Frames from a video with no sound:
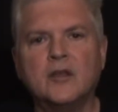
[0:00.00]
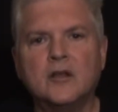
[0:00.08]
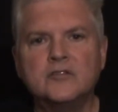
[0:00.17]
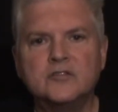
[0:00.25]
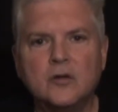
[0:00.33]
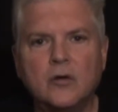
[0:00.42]

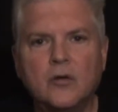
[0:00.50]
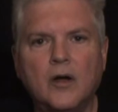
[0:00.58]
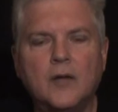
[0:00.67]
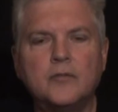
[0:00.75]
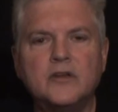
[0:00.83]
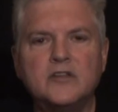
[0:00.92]
So
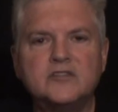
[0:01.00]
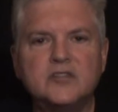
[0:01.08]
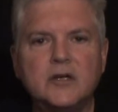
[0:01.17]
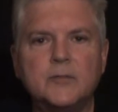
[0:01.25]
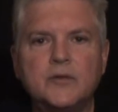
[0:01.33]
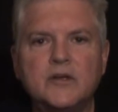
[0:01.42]
I'm going to
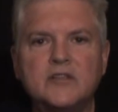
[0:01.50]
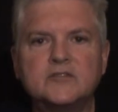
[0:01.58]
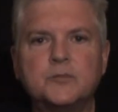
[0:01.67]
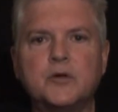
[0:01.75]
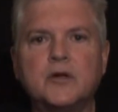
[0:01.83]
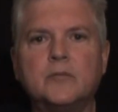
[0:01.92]
set up an
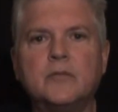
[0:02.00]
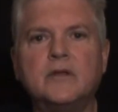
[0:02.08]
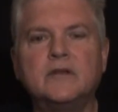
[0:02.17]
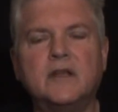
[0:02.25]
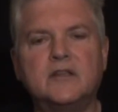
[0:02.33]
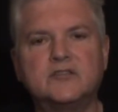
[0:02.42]

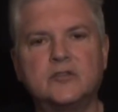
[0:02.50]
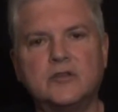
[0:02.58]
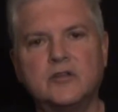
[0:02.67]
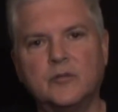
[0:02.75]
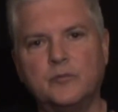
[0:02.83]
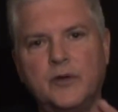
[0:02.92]
experiment that's going
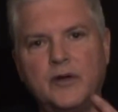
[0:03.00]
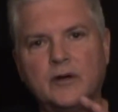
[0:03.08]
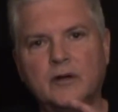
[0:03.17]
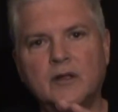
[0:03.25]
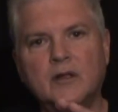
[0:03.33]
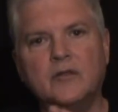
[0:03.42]
to
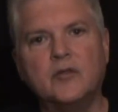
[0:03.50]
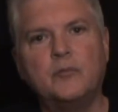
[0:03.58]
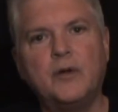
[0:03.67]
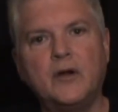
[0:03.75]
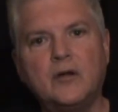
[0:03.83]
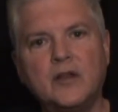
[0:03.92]
compare the
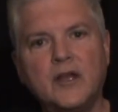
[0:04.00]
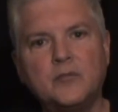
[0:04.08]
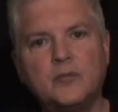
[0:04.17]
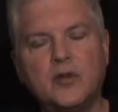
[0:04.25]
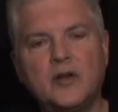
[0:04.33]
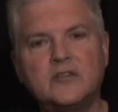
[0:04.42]
Paralight
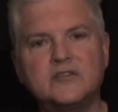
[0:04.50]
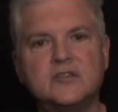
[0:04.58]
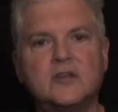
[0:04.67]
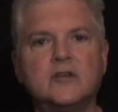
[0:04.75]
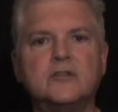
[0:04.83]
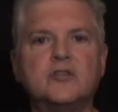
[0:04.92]
Plus
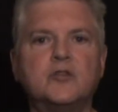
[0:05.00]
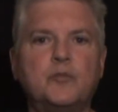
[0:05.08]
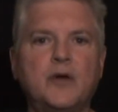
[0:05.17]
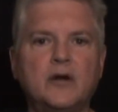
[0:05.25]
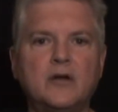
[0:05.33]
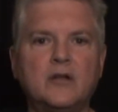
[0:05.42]
to the
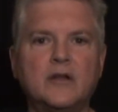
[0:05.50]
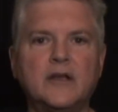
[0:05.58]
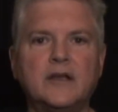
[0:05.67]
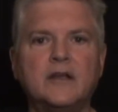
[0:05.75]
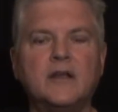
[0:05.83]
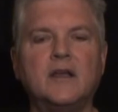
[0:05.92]

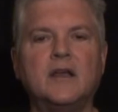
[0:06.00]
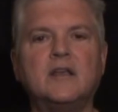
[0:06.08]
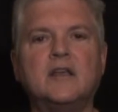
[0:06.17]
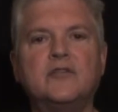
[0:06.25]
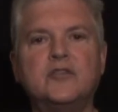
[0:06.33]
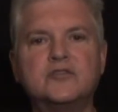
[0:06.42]
Paralight and
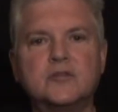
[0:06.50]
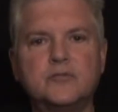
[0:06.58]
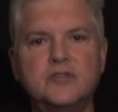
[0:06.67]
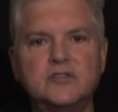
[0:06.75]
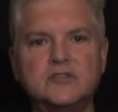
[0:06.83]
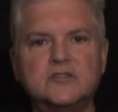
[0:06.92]
give you some
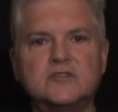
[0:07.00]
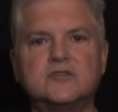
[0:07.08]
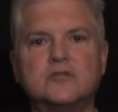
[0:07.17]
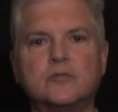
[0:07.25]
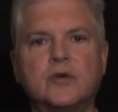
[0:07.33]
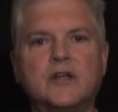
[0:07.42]

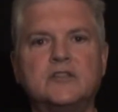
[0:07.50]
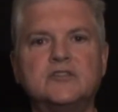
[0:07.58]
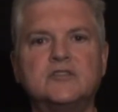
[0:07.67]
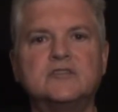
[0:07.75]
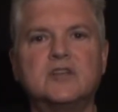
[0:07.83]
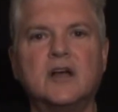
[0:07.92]
distance
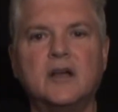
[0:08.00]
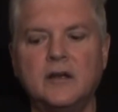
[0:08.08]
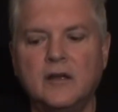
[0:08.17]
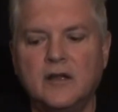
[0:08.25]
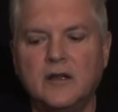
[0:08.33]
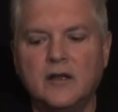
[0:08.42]
ranges
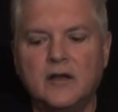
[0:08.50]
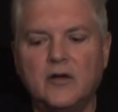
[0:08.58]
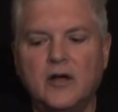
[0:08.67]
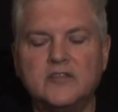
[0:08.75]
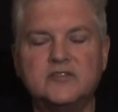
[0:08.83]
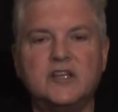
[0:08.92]
on
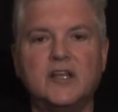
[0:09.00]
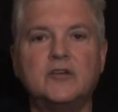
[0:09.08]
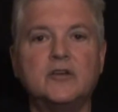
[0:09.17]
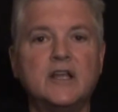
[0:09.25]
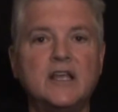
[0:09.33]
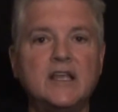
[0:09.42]
a
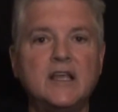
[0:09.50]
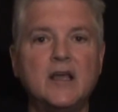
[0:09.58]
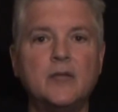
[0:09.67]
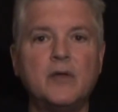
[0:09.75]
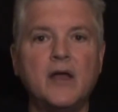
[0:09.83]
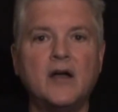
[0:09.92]
standard
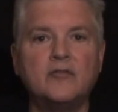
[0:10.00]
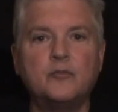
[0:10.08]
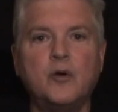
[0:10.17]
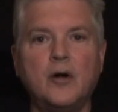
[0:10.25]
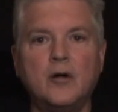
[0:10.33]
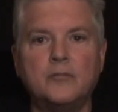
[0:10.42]
EMF
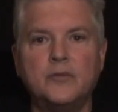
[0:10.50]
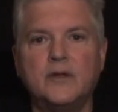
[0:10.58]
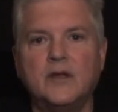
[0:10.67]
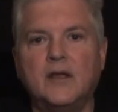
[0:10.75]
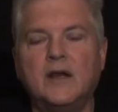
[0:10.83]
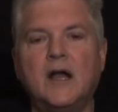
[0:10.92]
pump
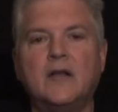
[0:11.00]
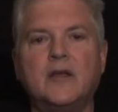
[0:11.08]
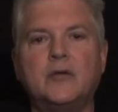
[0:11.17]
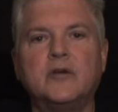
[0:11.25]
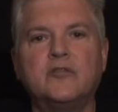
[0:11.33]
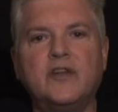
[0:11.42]
and how
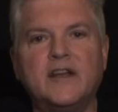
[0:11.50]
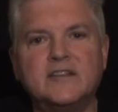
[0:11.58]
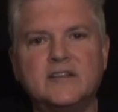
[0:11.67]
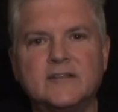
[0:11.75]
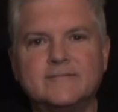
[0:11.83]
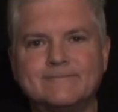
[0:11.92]
that would affect it.